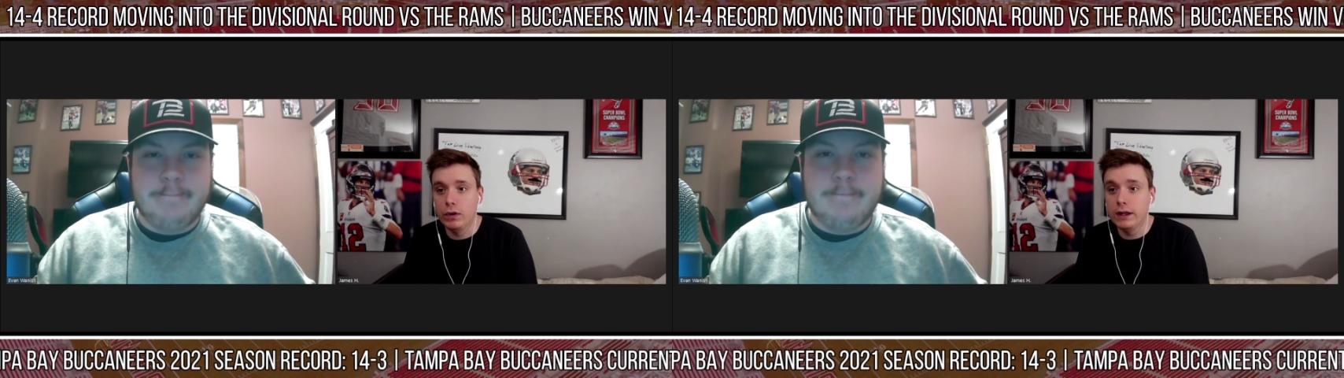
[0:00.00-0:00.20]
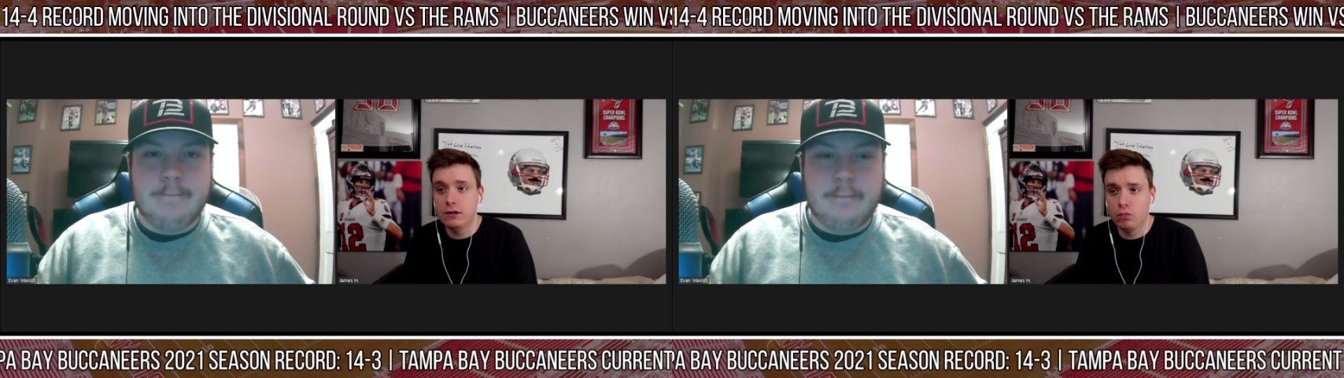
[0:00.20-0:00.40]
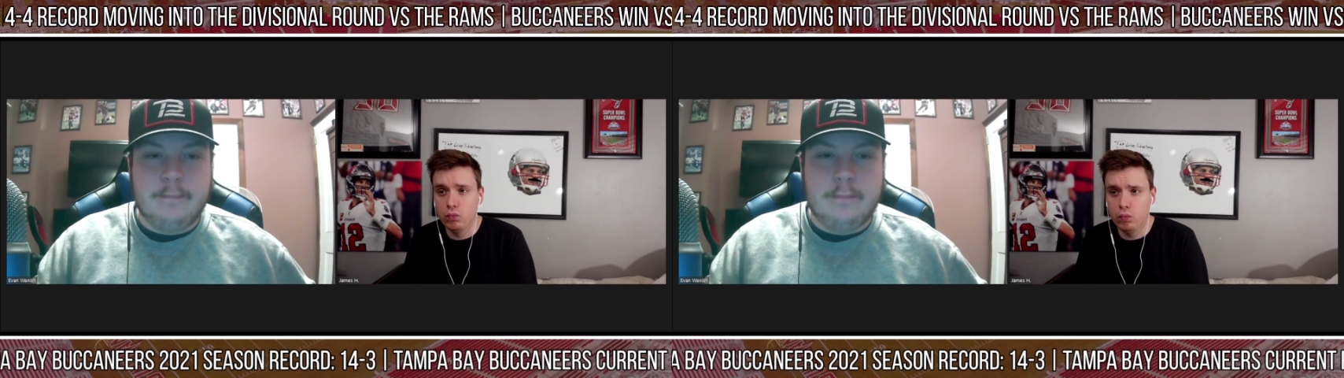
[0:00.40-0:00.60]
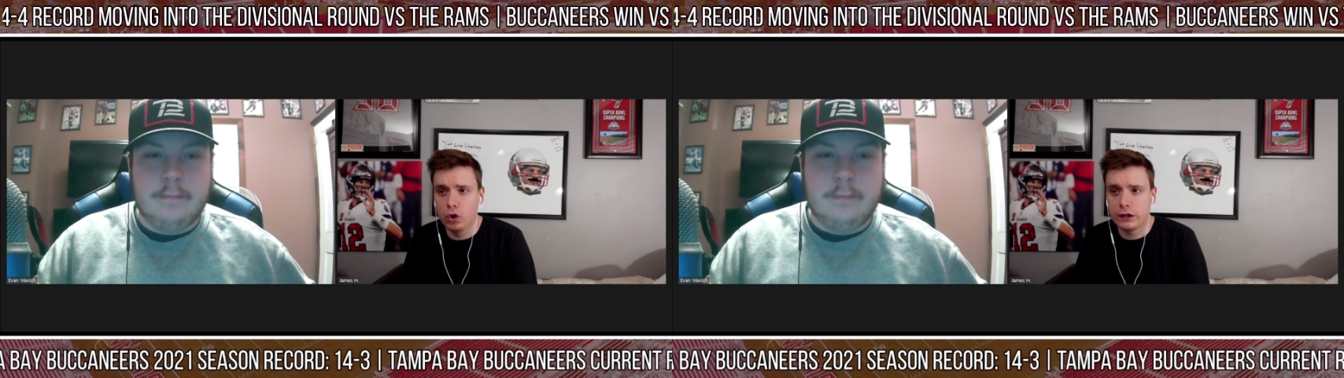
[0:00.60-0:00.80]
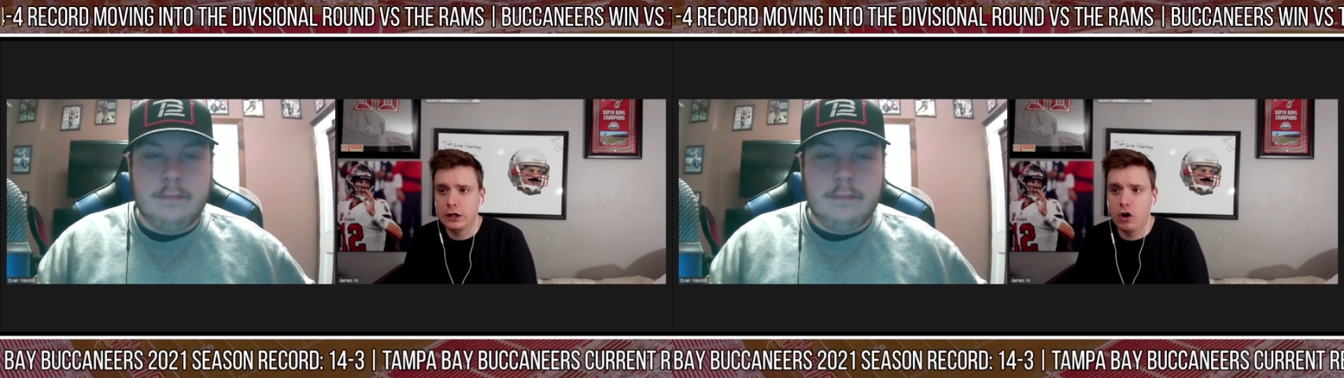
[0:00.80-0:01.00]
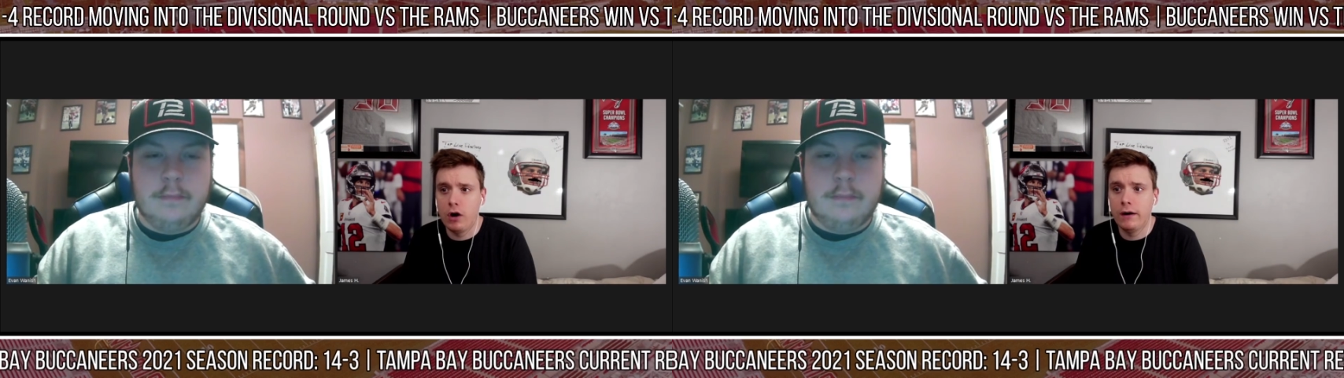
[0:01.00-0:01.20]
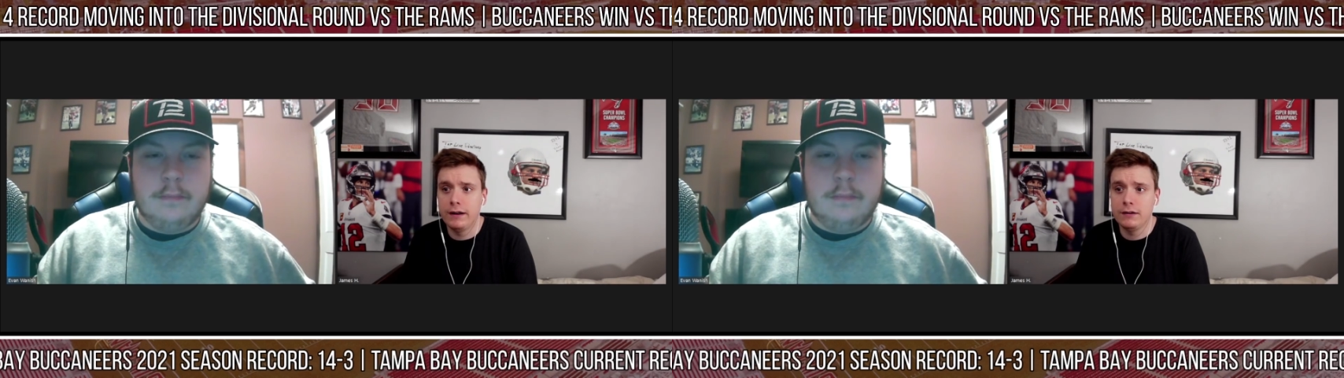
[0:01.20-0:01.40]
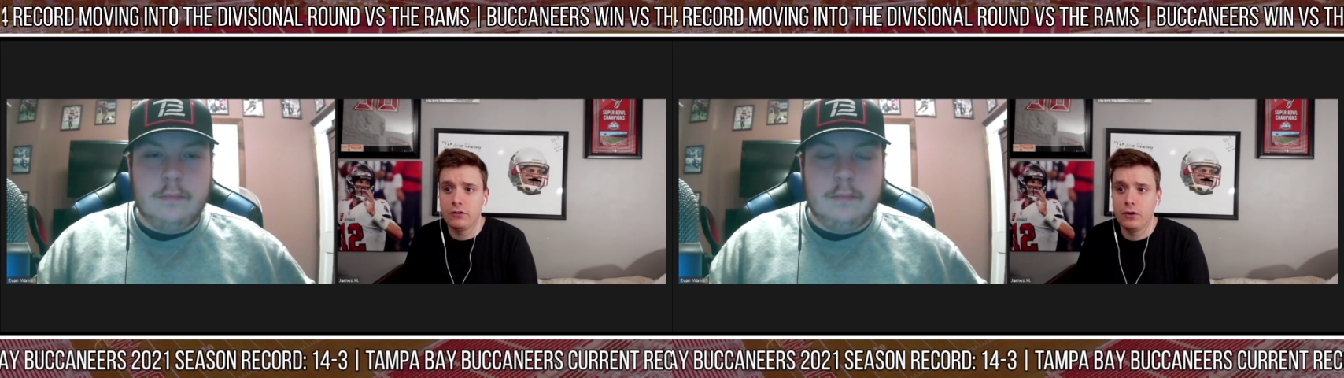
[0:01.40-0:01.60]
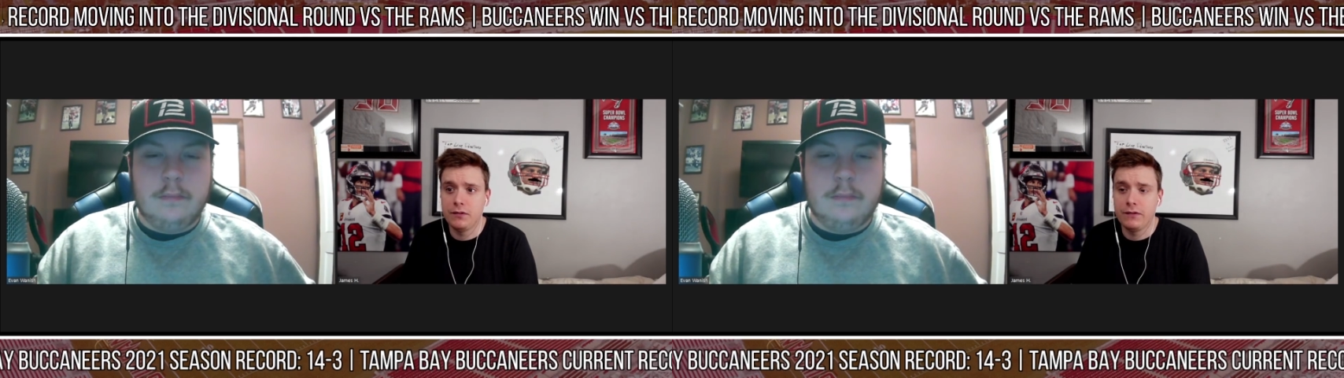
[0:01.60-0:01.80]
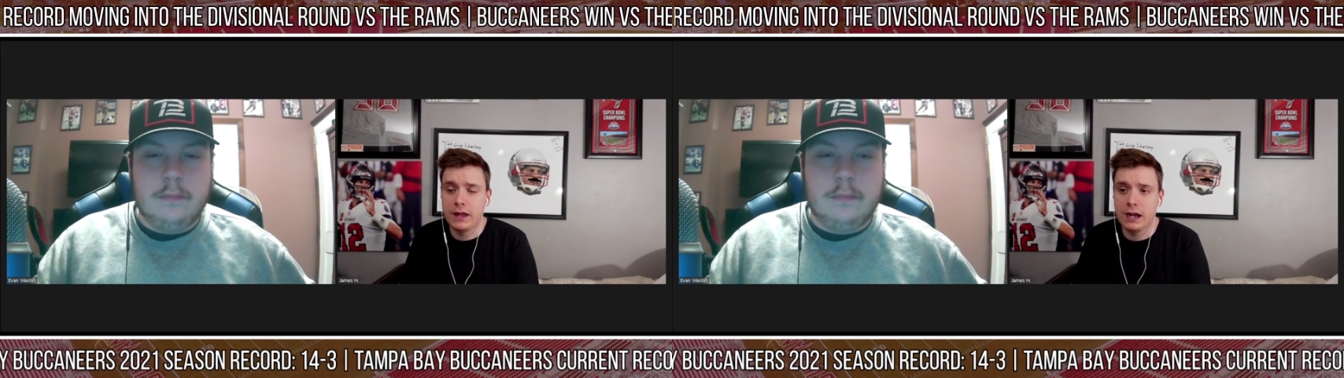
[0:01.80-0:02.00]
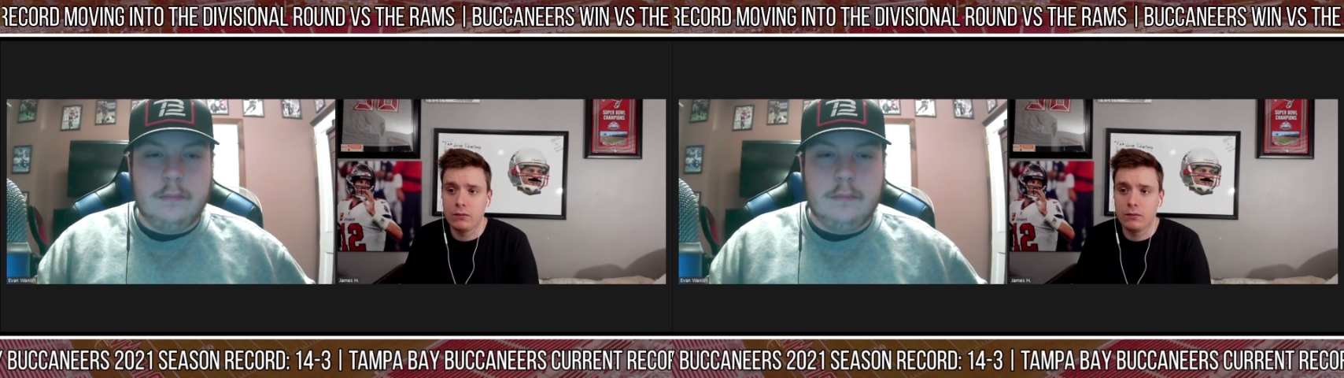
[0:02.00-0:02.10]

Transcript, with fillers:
Speaker 1: really working hard in terms of